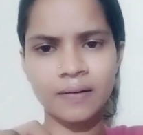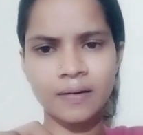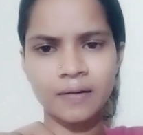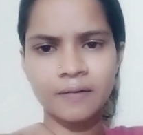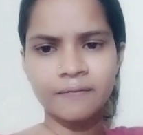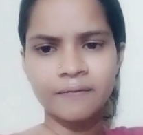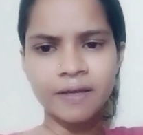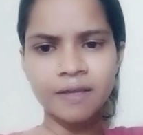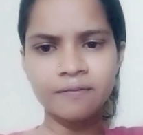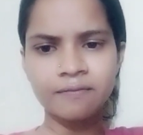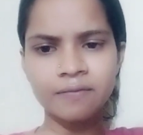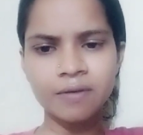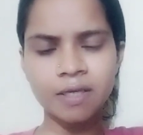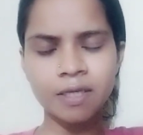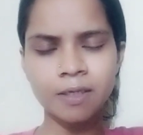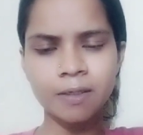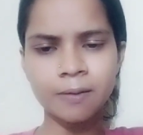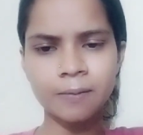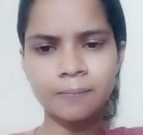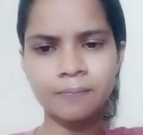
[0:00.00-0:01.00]
when
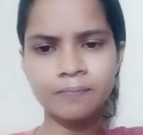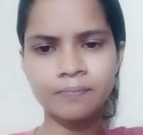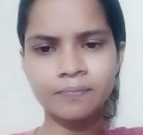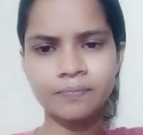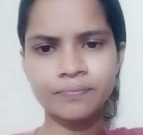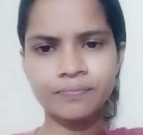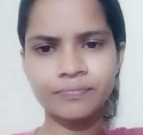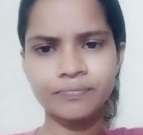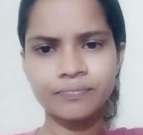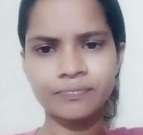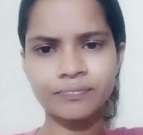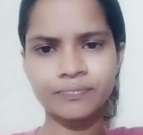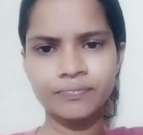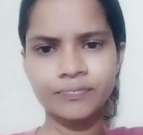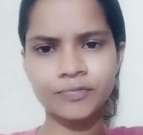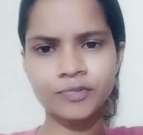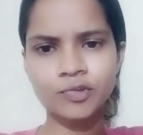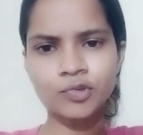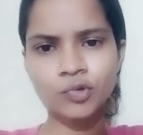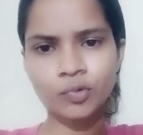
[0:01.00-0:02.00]
we
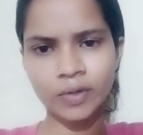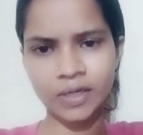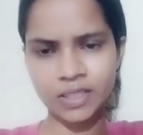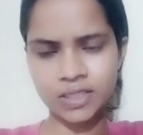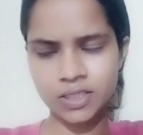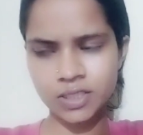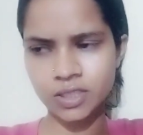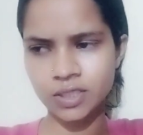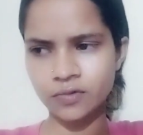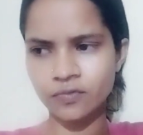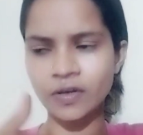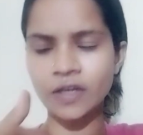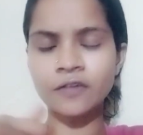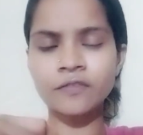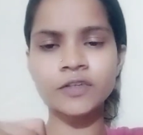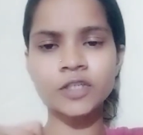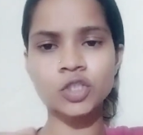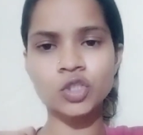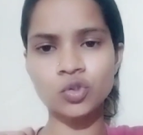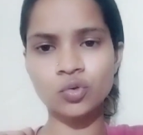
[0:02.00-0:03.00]
twist, when
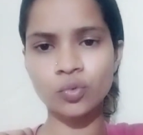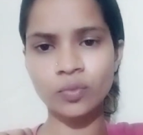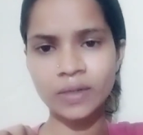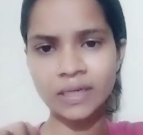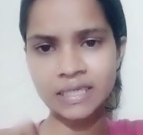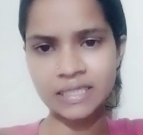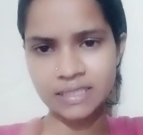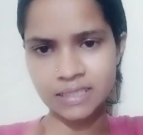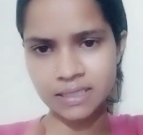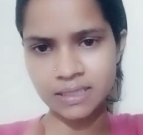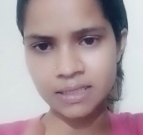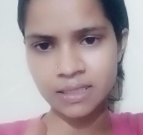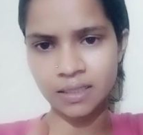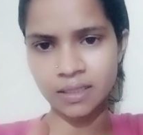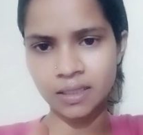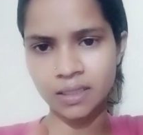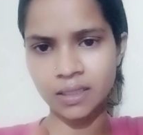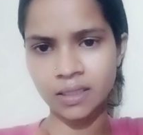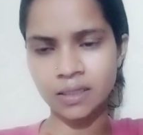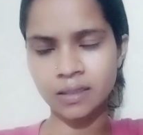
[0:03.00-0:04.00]
we squeeze
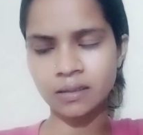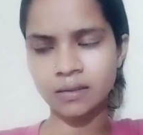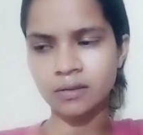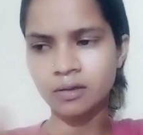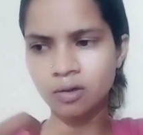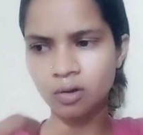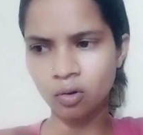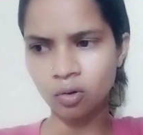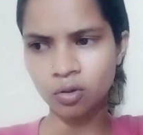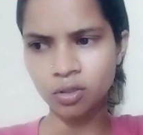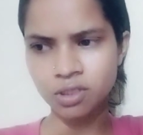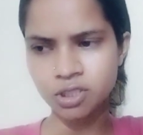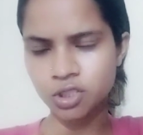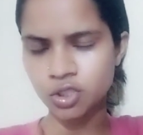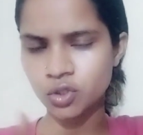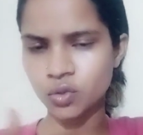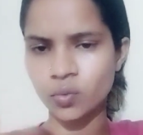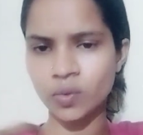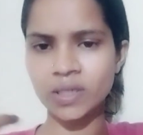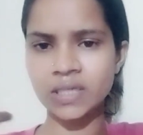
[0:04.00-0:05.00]
the cloth,
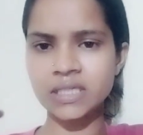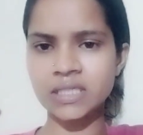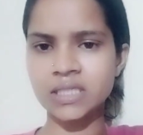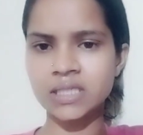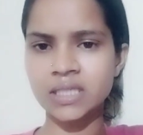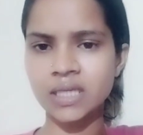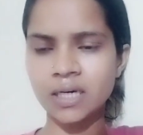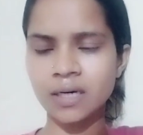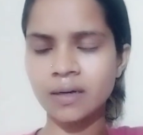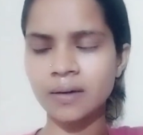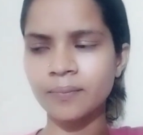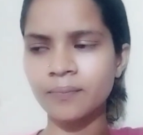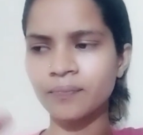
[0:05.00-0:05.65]
squeeze the